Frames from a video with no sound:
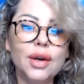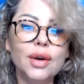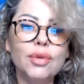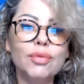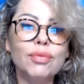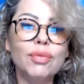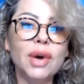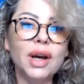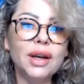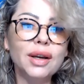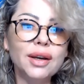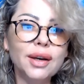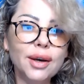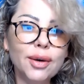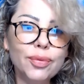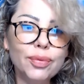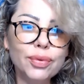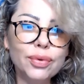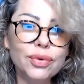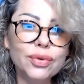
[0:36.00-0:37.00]
My
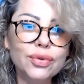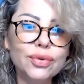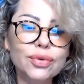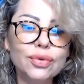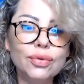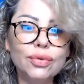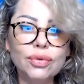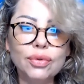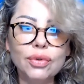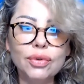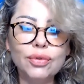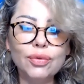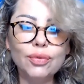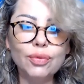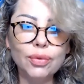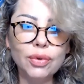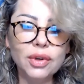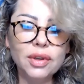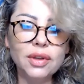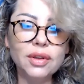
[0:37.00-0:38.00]
couples do not
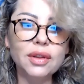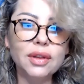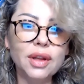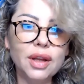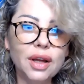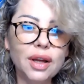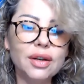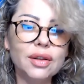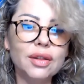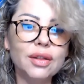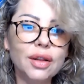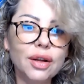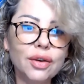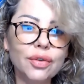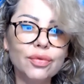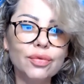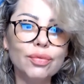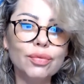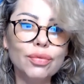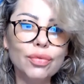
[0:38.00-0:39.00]
want their
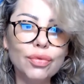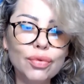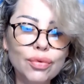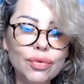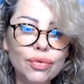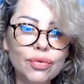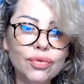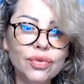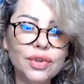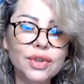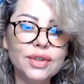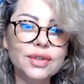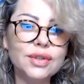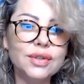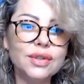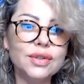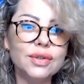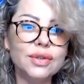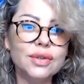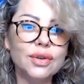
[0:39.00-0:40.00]
love movies